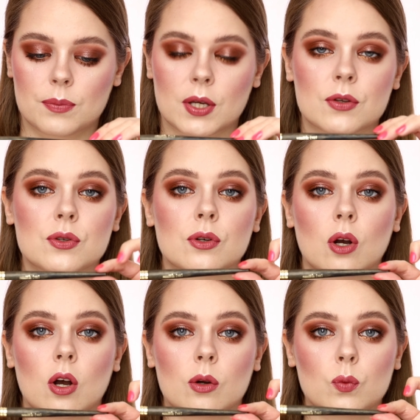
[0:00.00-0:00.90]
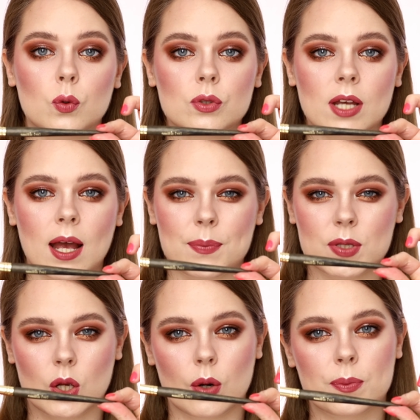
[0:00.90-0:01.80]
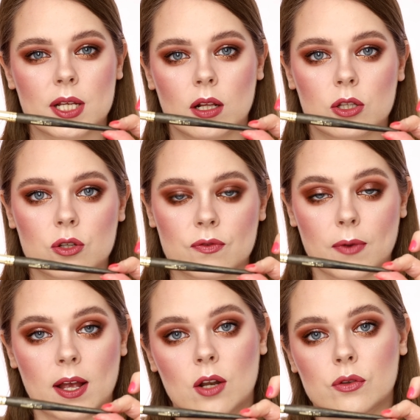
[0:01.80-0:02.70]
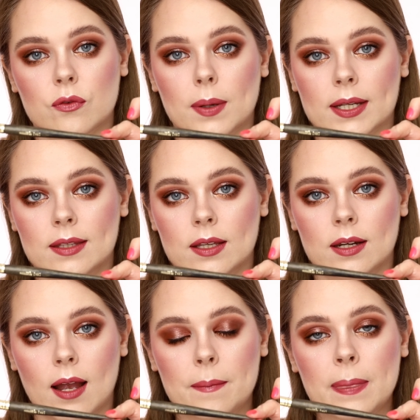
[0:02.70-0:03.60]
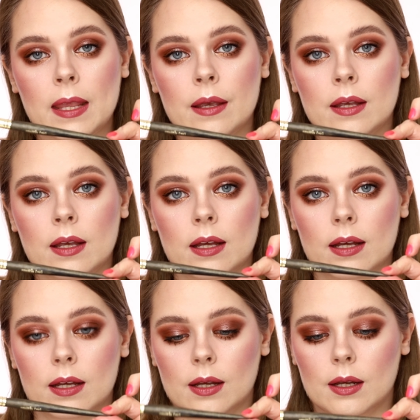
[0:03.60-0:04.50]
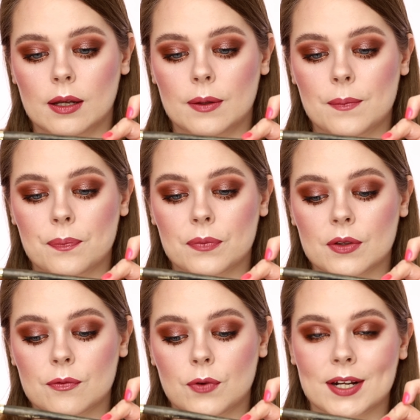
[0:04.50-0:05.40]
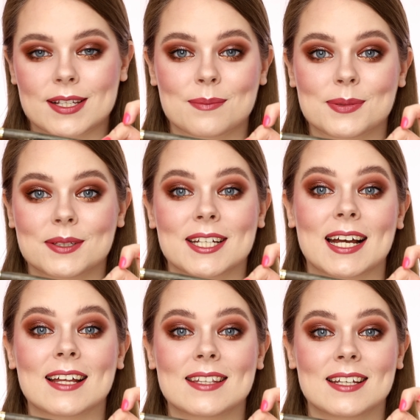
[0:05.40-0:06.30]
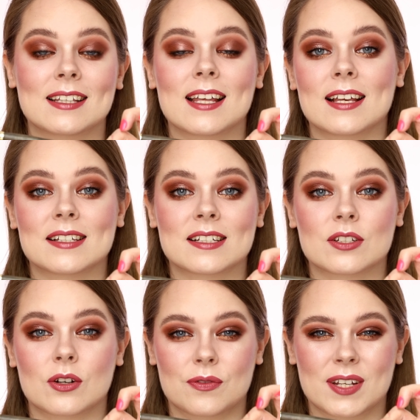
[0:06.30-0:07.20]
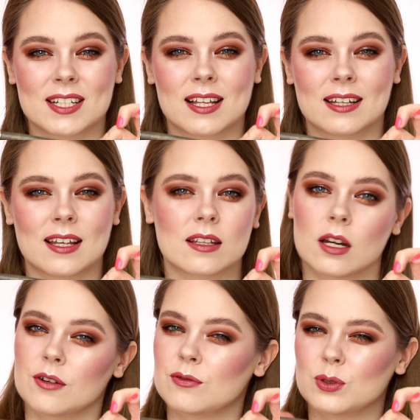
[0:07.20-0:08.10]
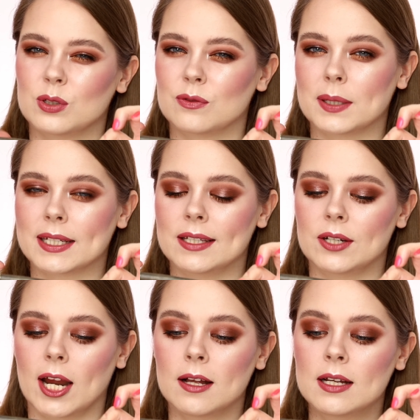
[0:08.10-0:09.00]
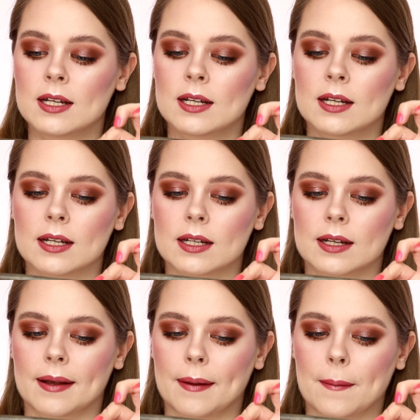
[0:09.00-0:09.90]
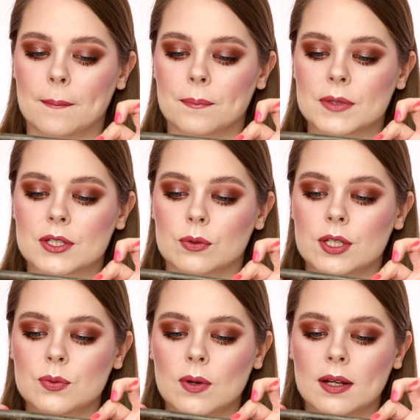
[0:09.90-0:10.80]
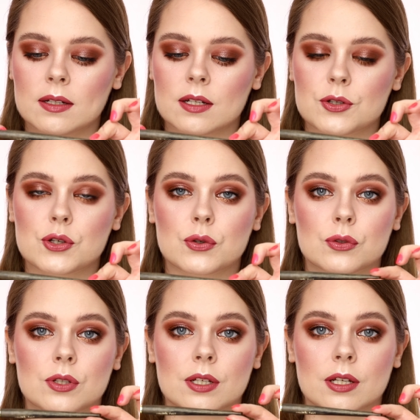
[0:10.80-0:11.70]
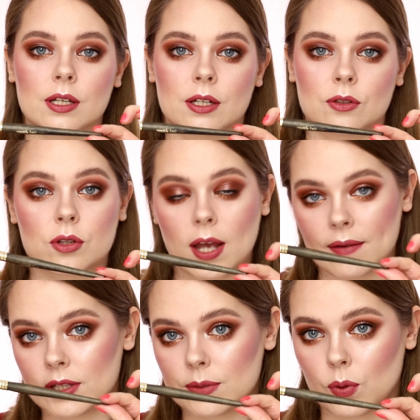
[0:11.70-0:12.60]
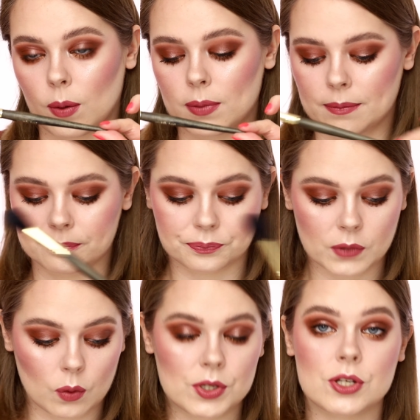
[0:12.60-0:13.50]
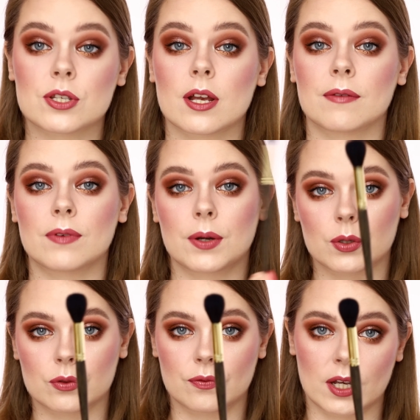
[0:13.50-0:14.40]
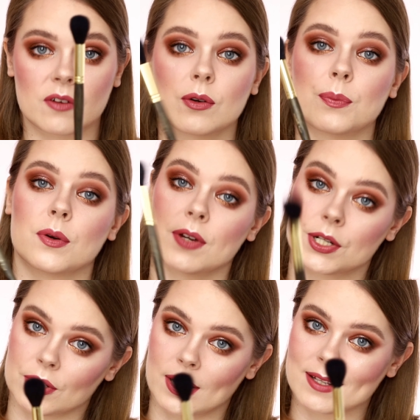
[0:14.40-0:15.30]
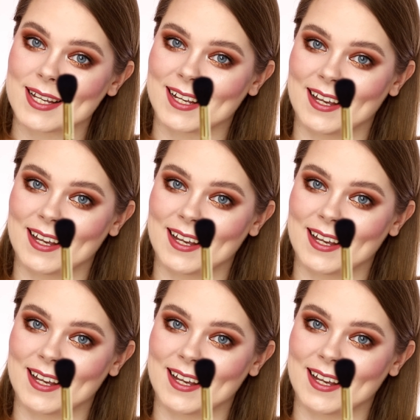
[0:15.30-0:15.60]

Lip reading: because you know wood absorbs a lot of bacteria. For example, the cutting desks or things like that are full of bacteria. So this one should not have this problem, which is a very good thing for professionals.